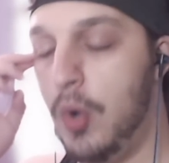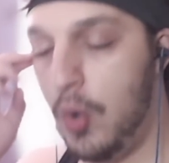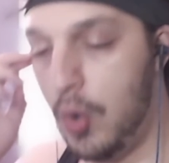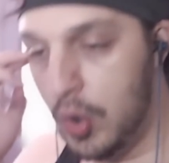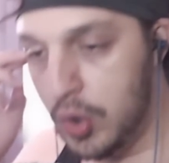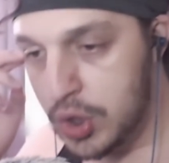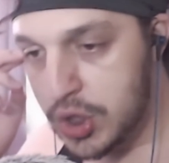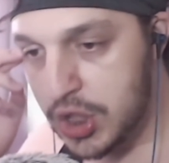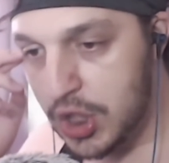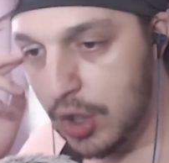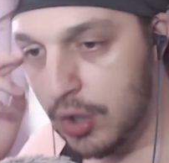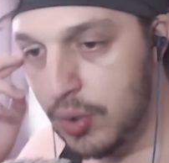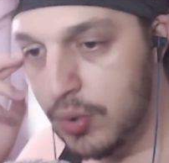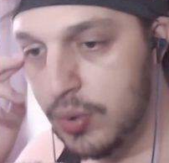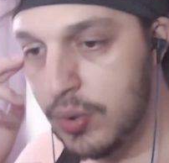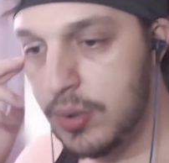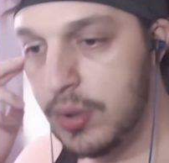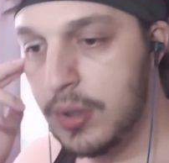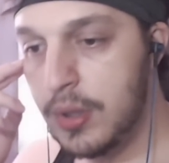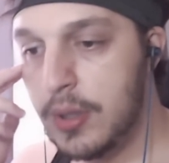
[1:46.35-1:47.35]

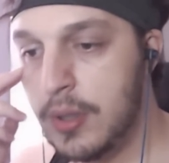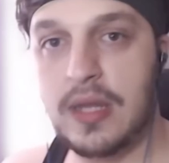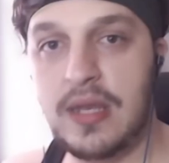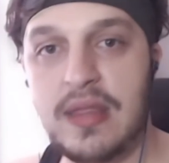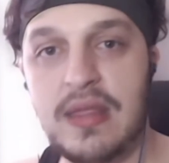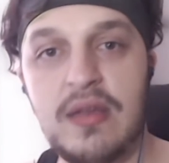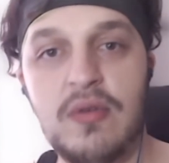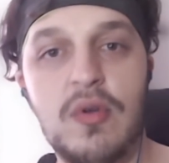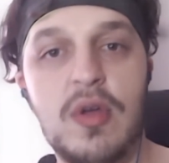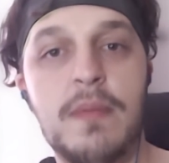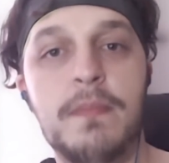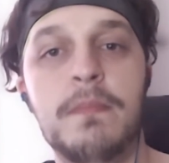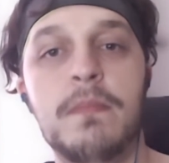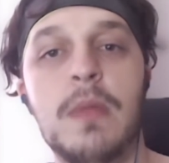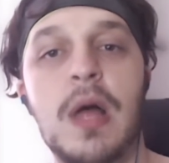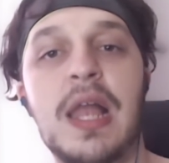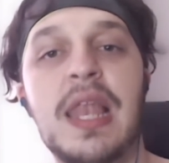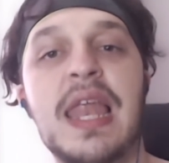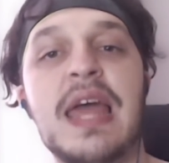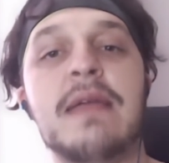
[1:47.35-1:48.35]
Also, consider it
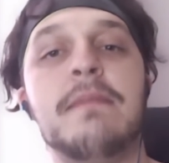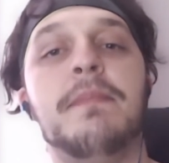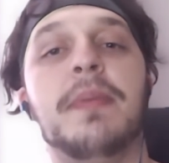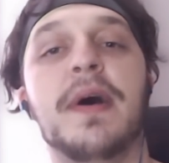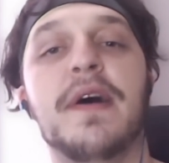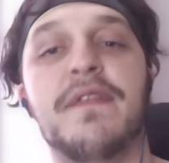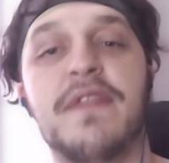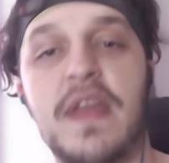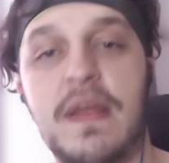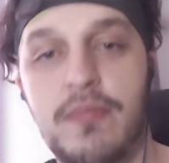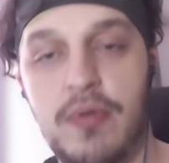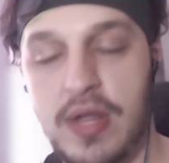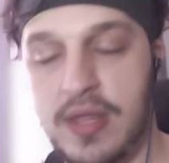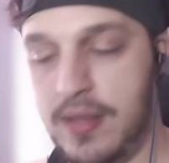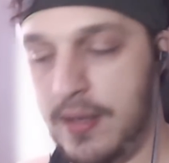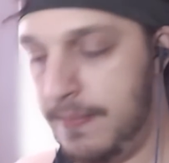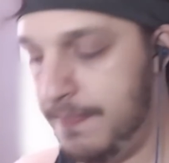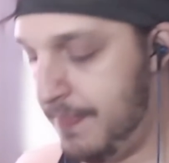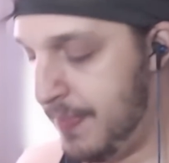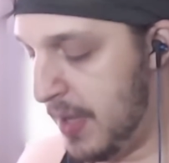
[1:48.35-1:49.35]
a late birthday
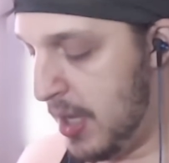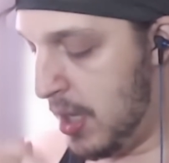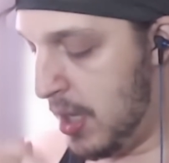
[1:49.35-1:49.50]
present.